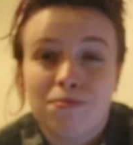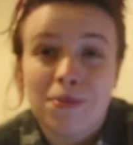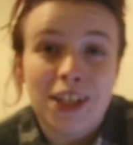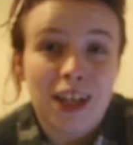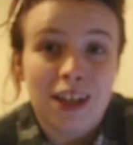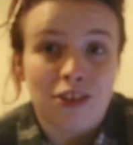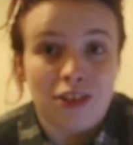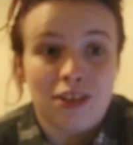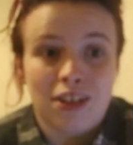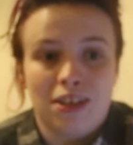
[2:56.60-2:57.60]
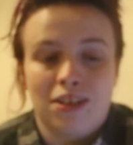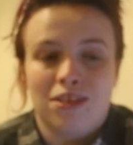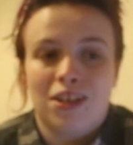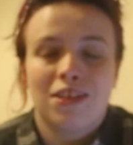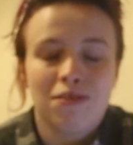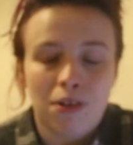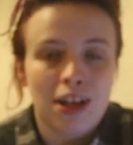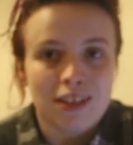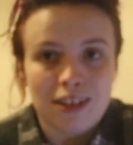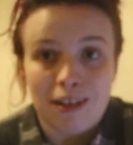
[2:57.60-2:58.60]
medication. And
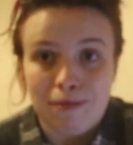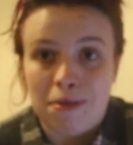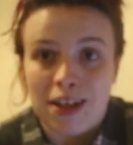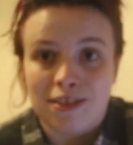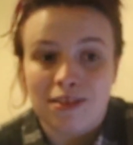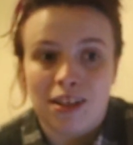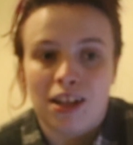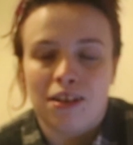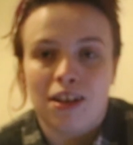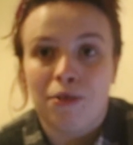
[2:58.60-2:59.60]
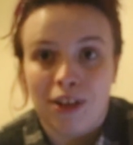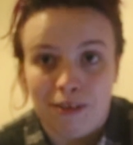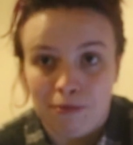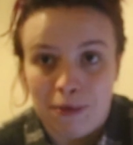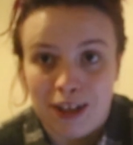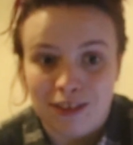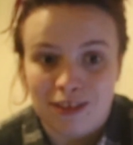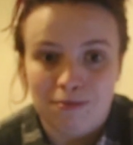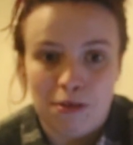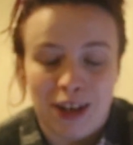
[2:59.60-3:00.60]
I did have my meds, and I will have my
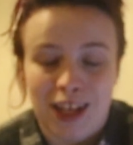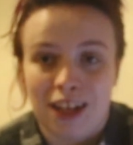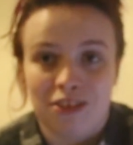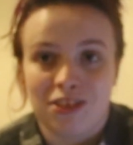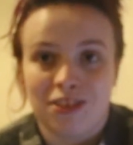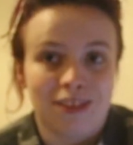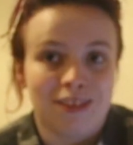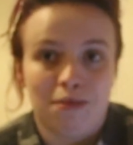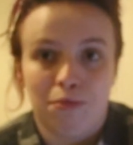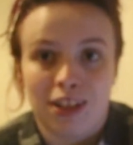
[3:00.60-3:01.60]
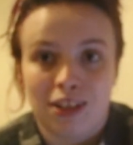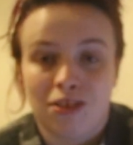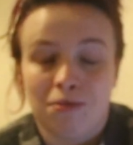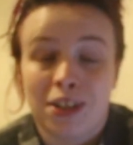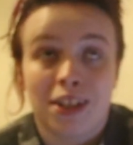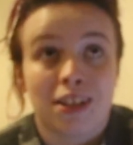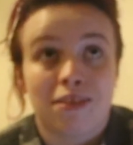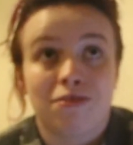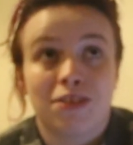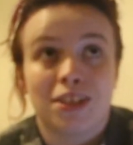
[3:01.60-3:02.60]
meds. My medication is not something I'm willing to stop taking
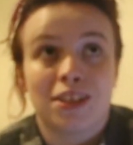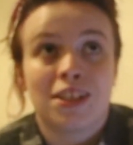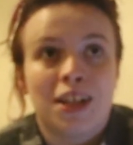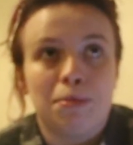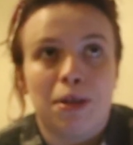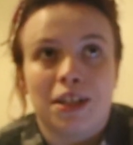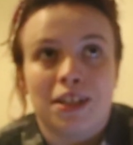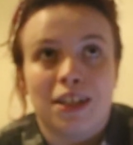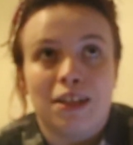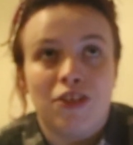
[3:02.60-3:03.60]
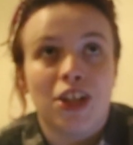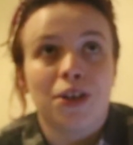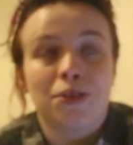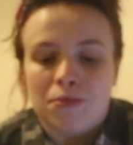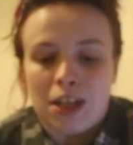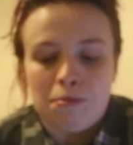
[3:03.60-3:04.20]
for a blanket video, and